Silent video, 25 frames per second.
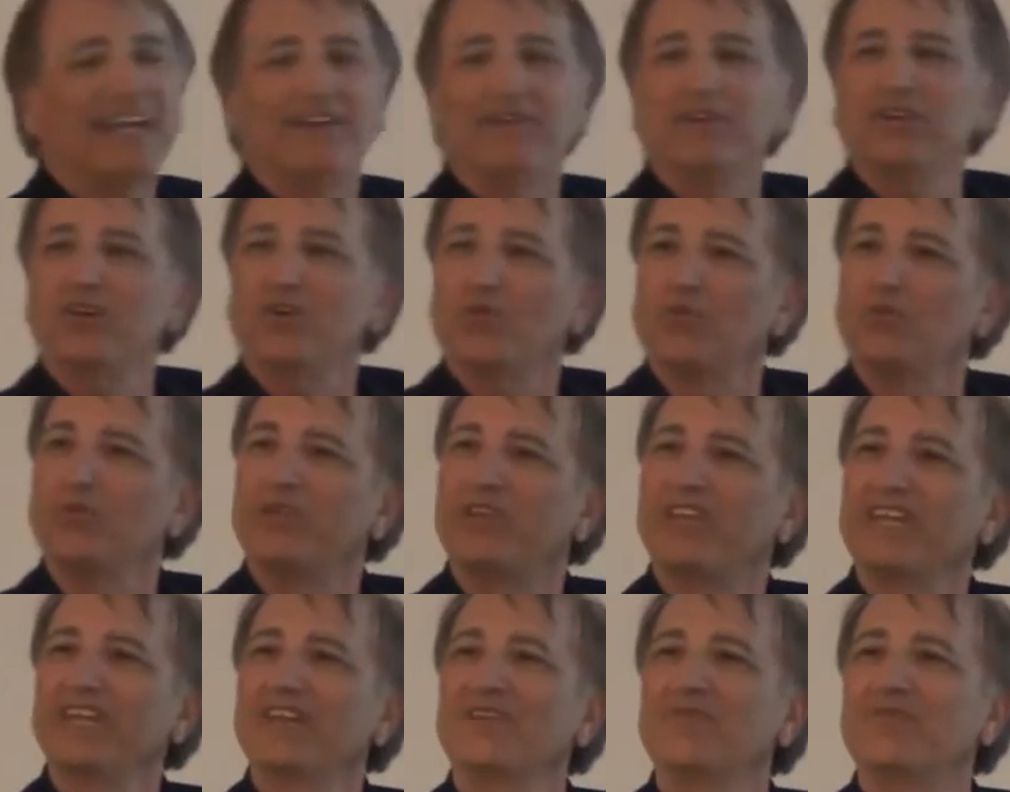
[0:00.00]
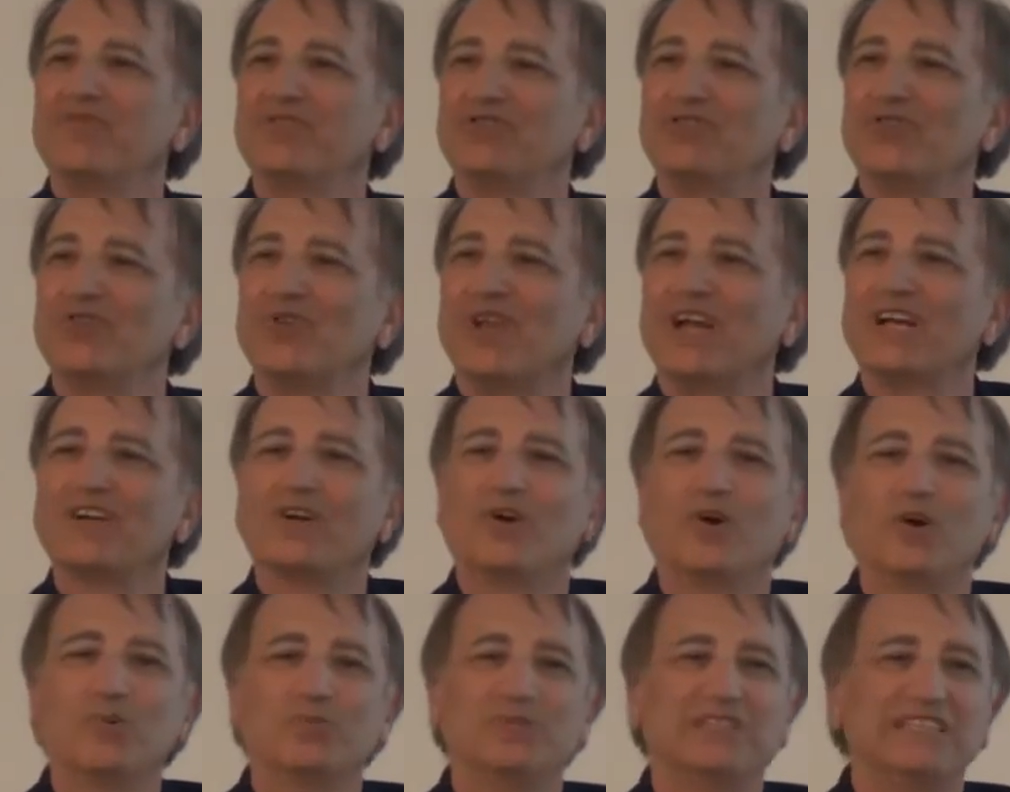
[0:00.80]
And you know, think of
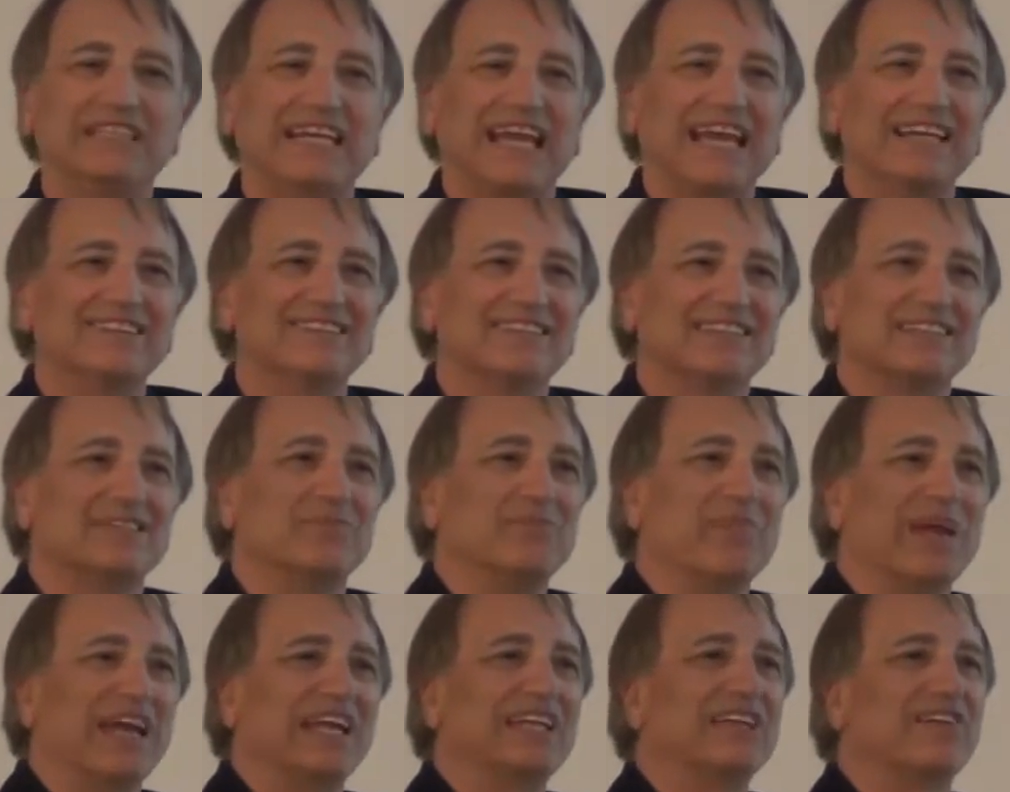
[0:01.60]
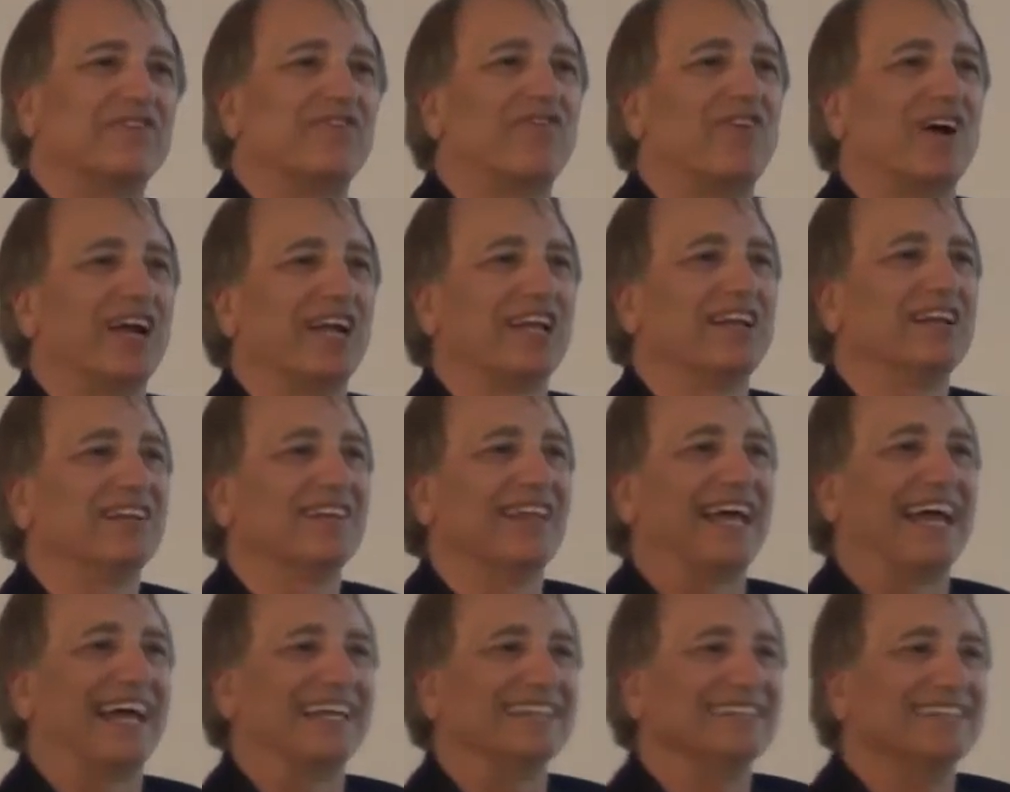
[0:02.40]
Sherlock Holmes. He has this magnifying
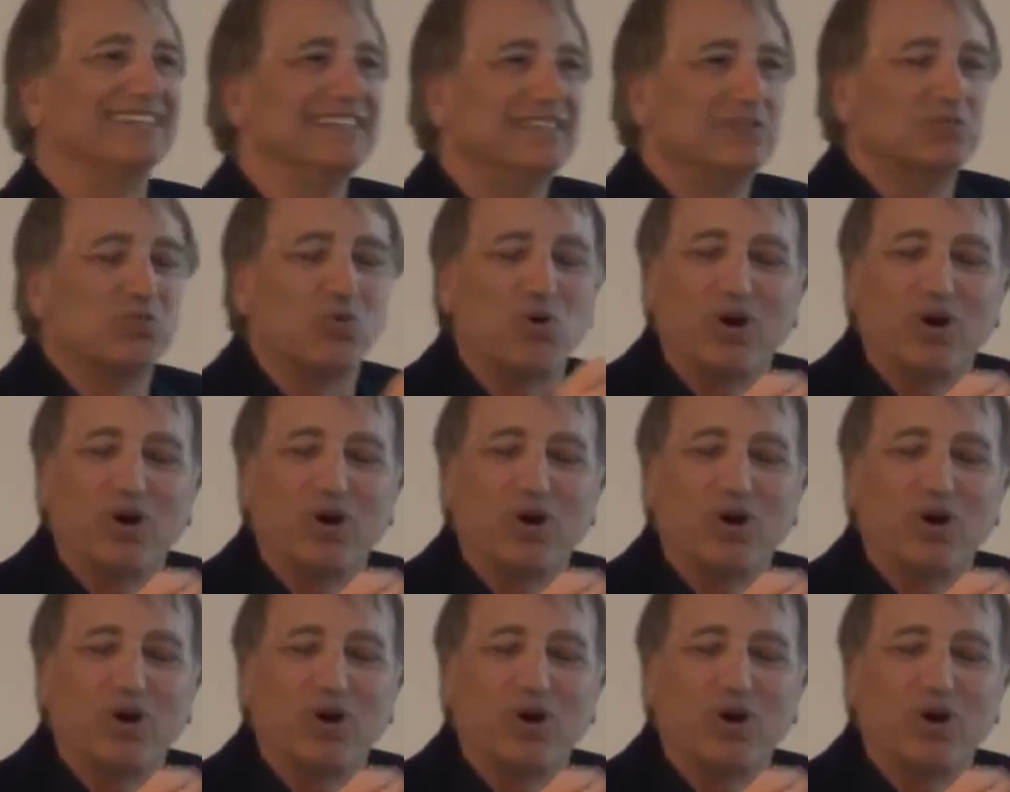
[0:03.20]
glass, and he's